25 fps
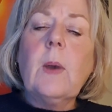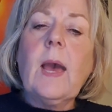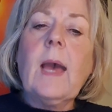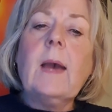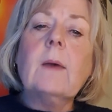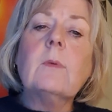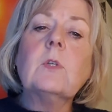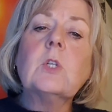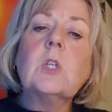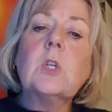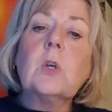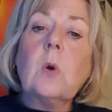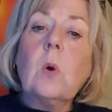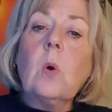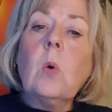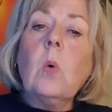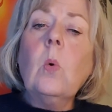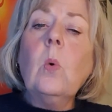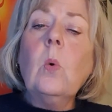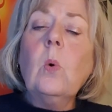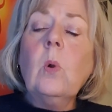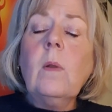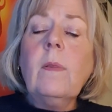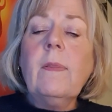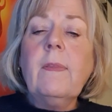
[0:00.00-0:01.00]
how to
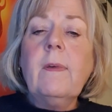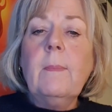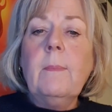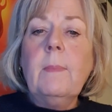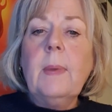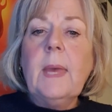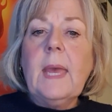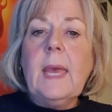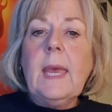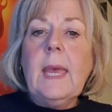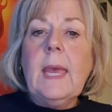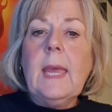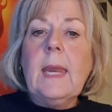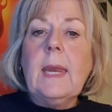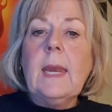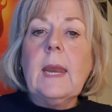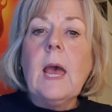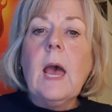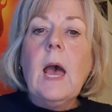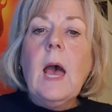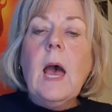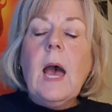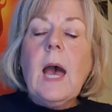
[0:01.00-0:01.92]
call them in